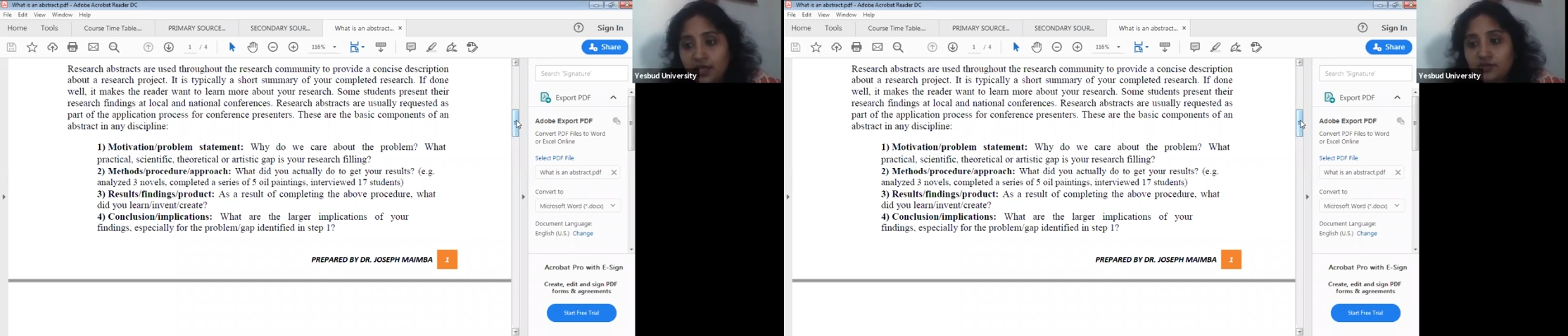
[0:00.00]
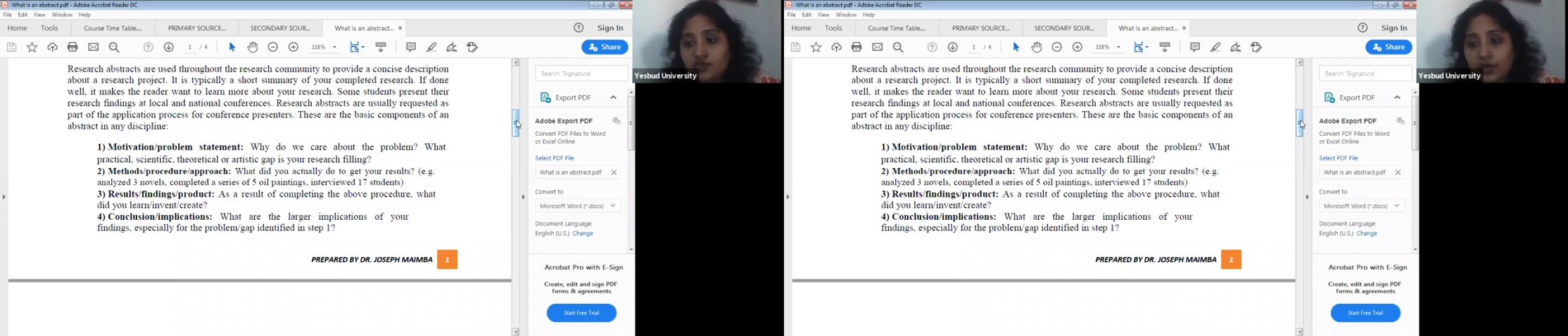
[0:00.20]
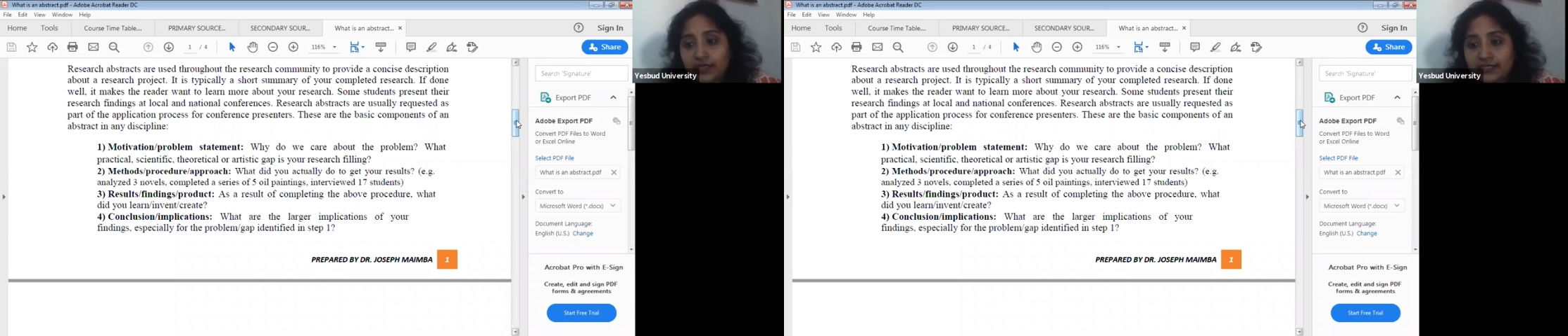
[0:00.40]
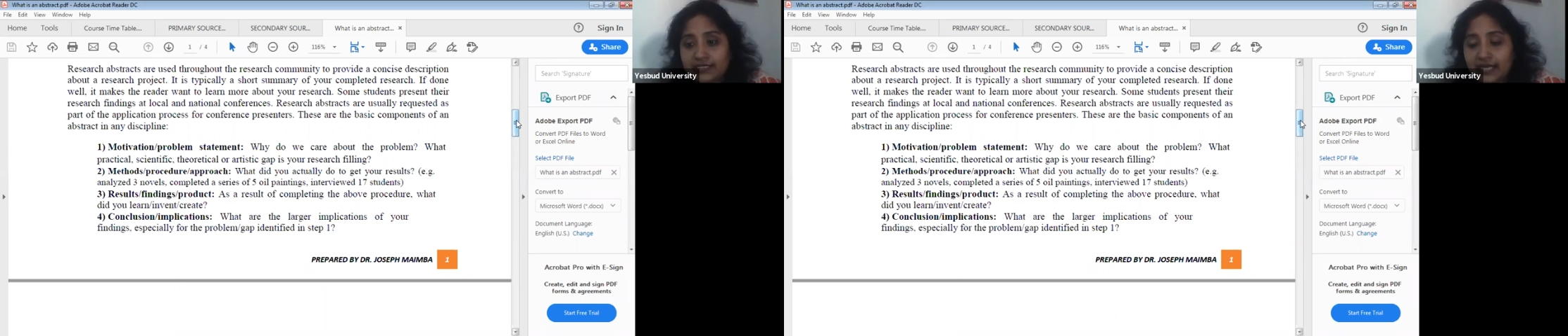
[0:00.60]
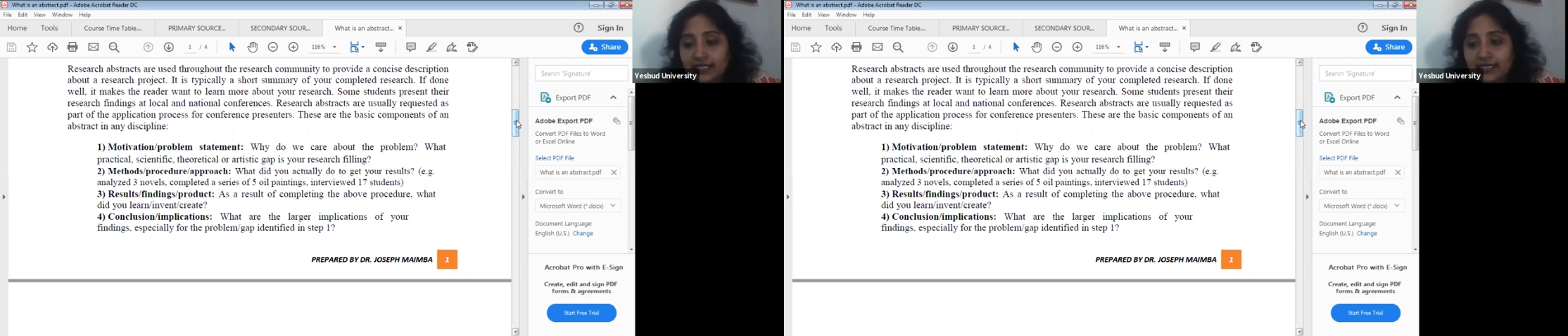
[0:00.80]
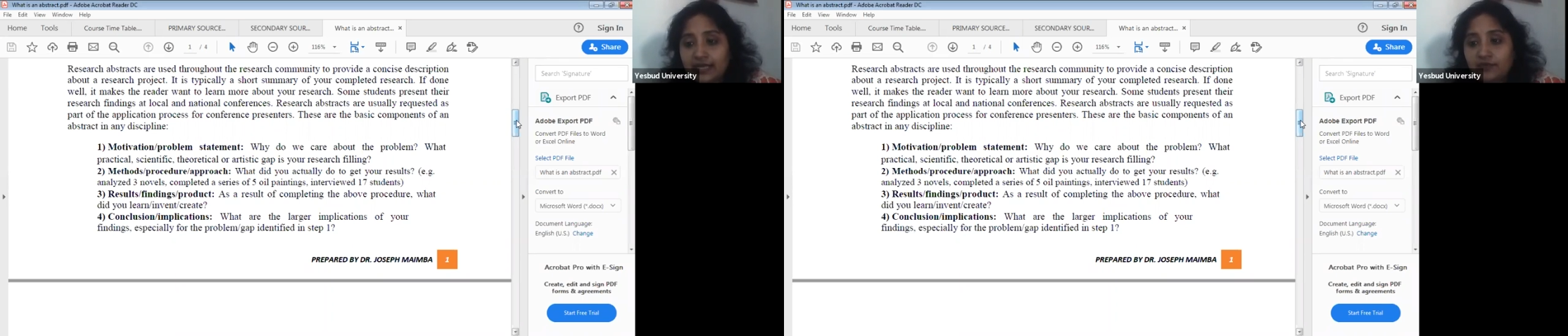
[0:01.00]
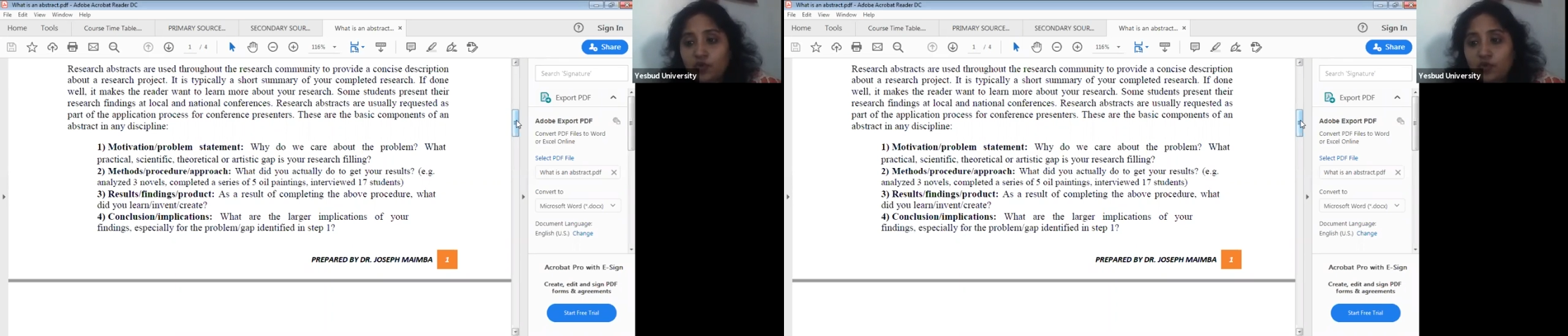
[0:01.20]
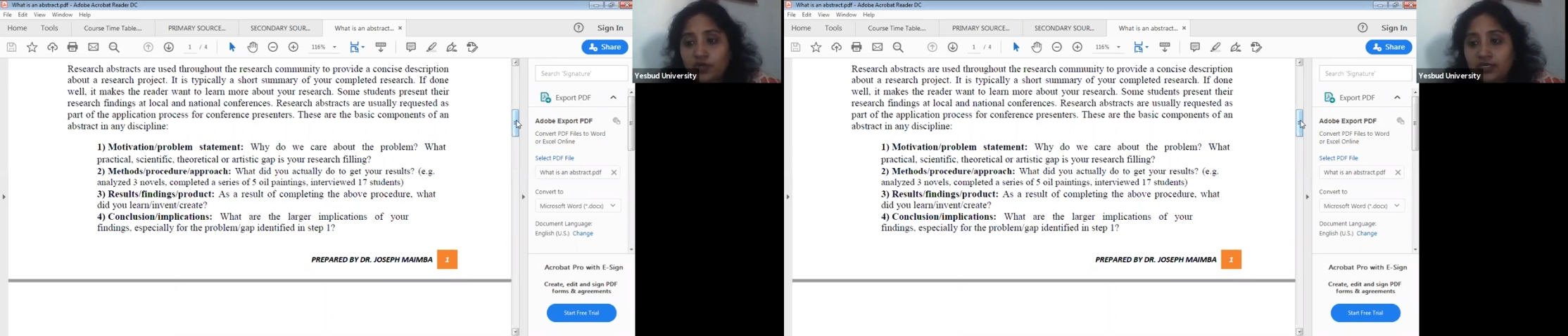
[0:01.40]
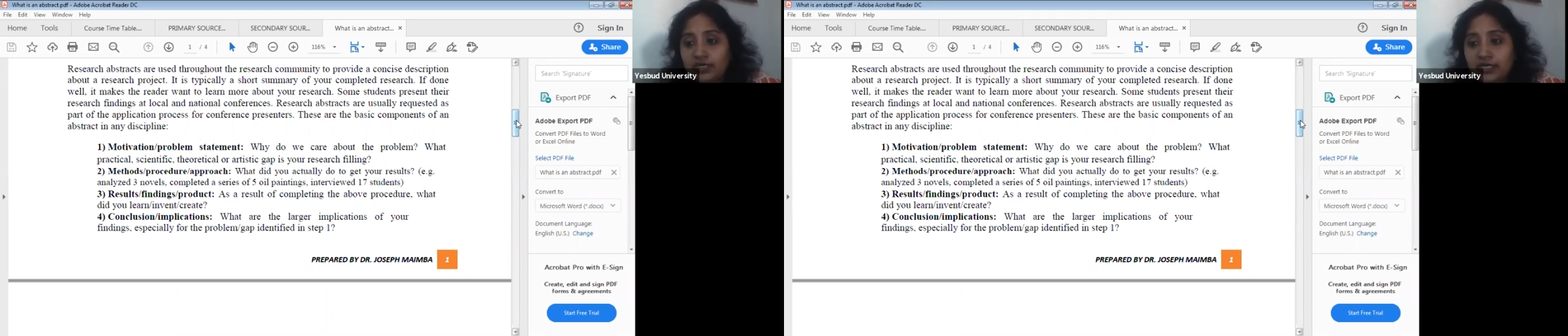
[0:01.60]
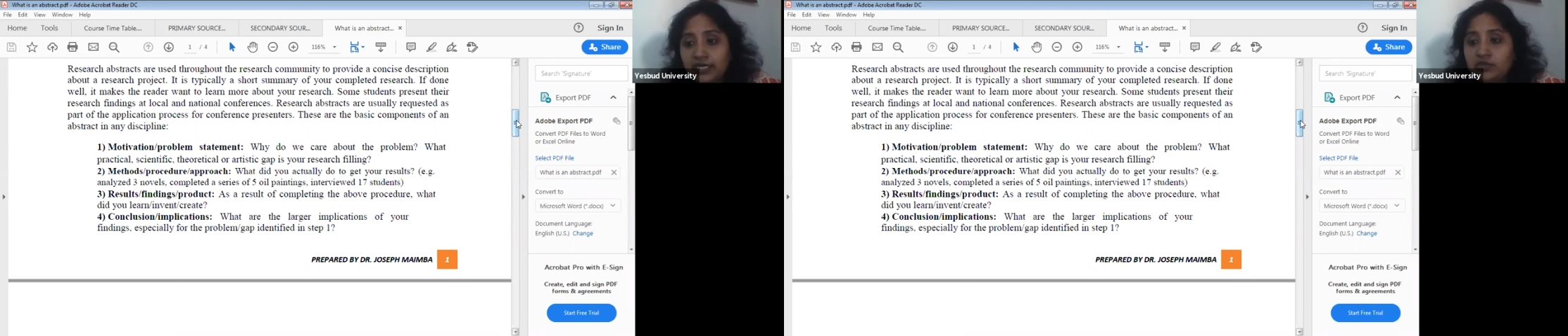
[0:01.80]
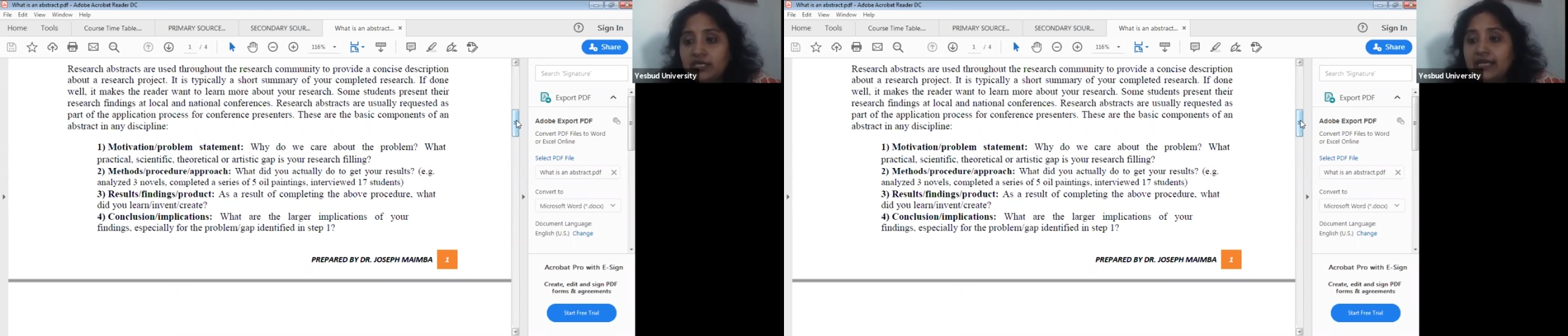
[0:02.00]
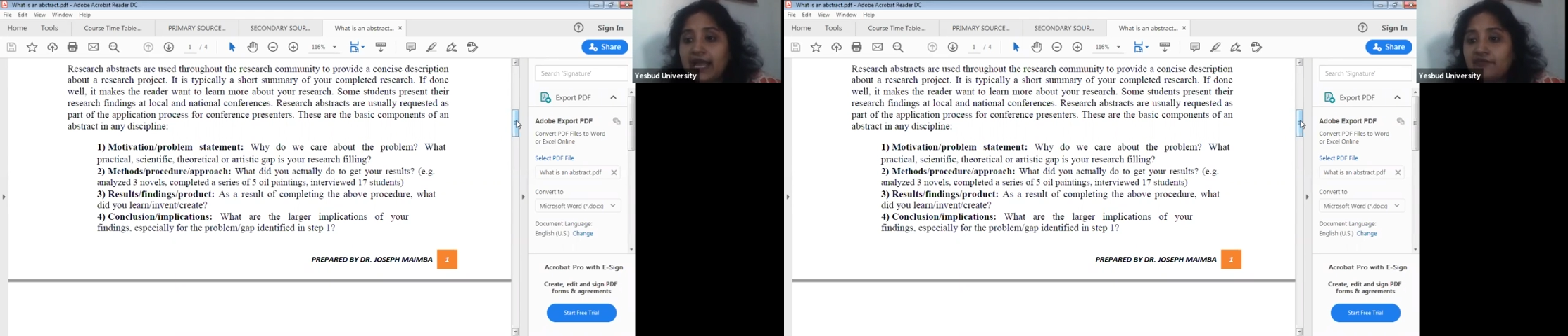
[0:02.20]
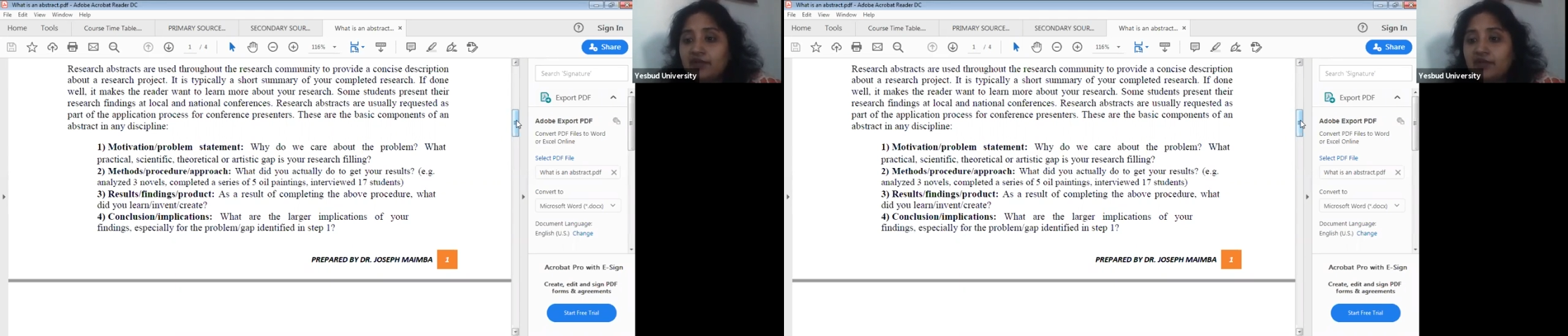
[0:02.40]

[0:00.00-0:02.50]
to understand that what new thing have